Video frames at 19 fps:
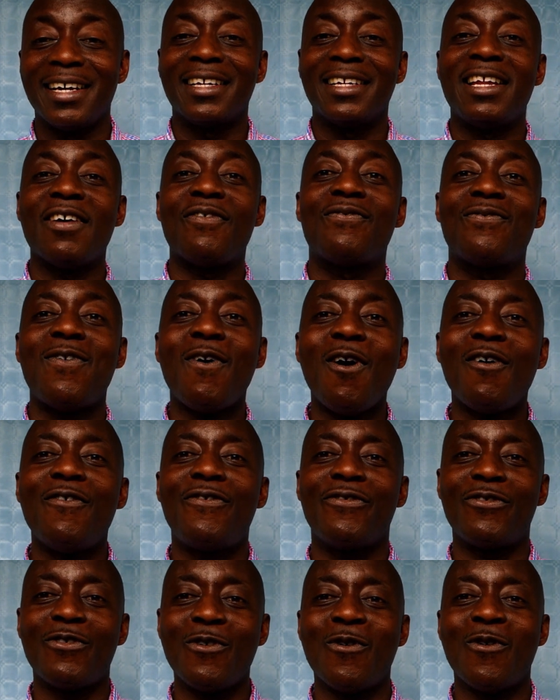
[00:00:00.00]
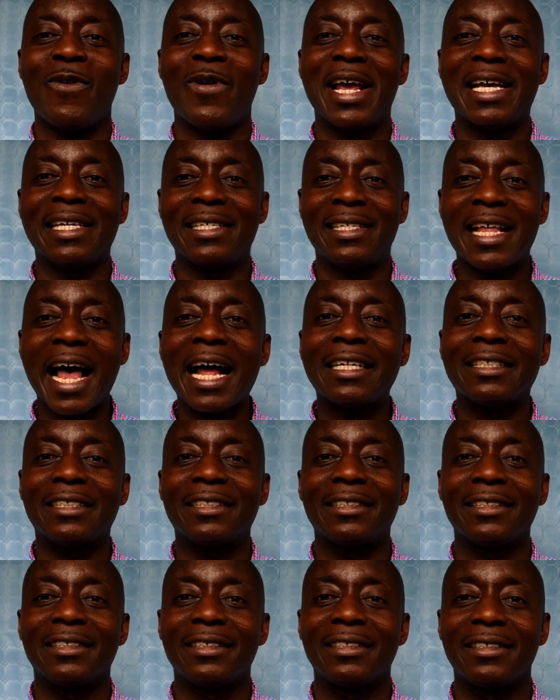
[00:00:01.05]
The fourth rule is that
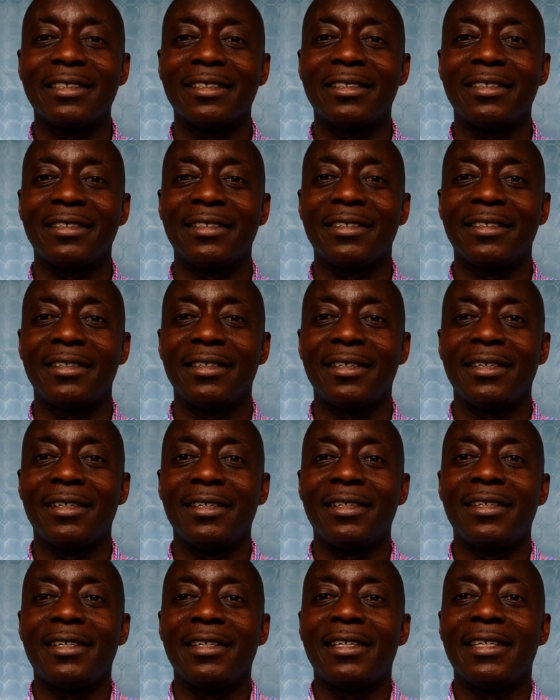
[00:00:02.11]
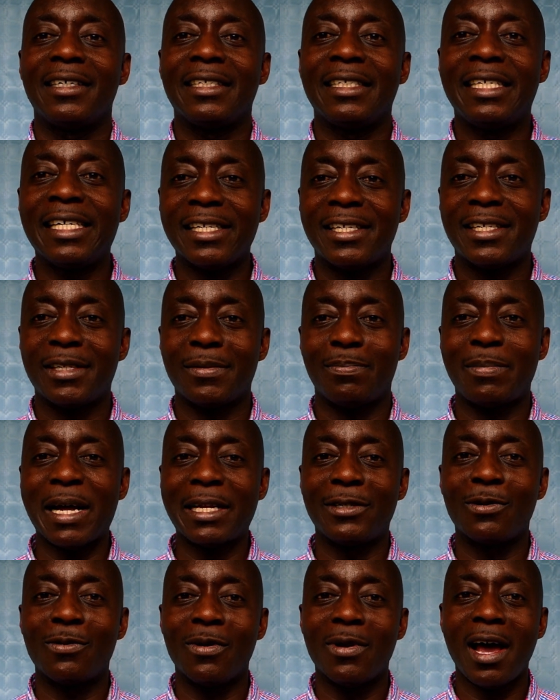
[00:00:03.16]
this
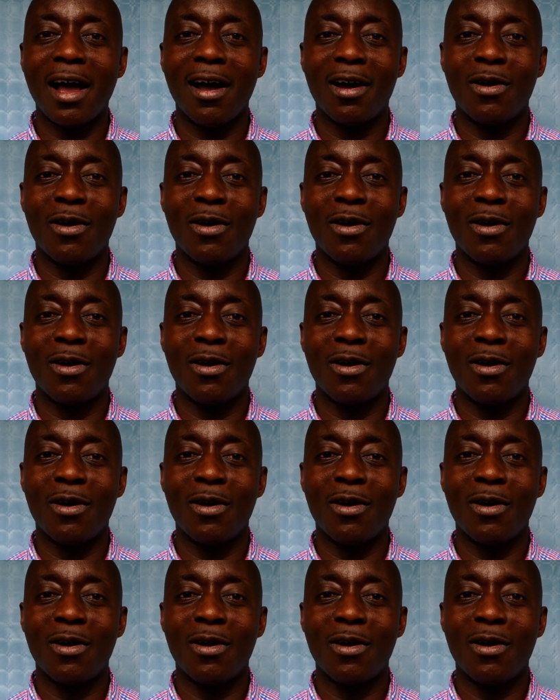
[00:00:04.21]
particular